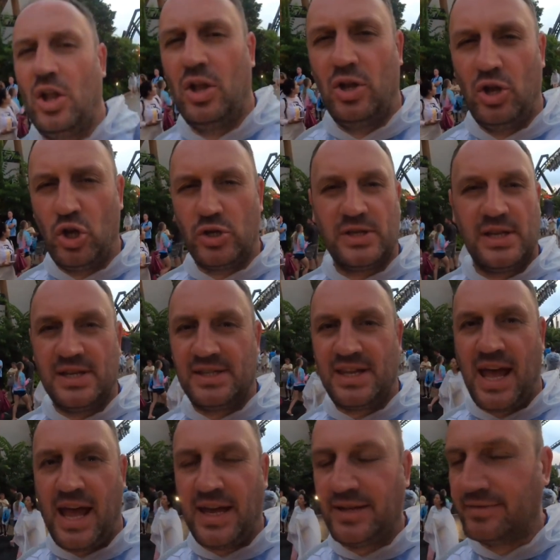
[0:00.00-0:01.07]
Looks
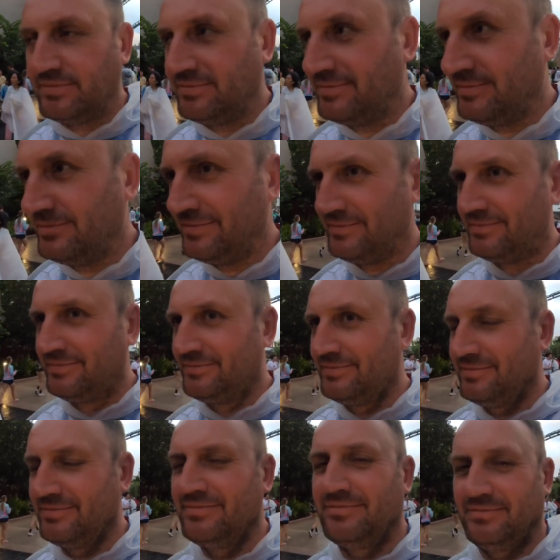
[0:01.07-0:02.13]
insane.
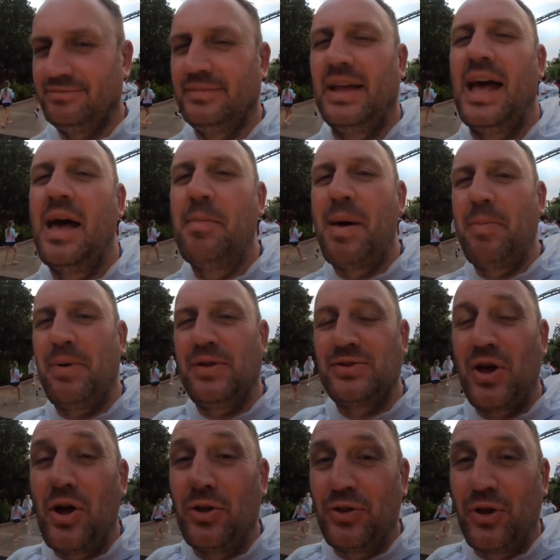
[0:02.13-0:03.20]
I'm happy to
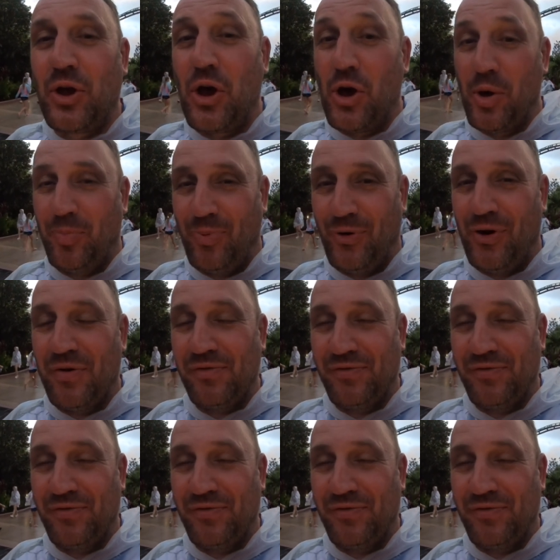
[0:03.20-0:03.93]
hold the GoPro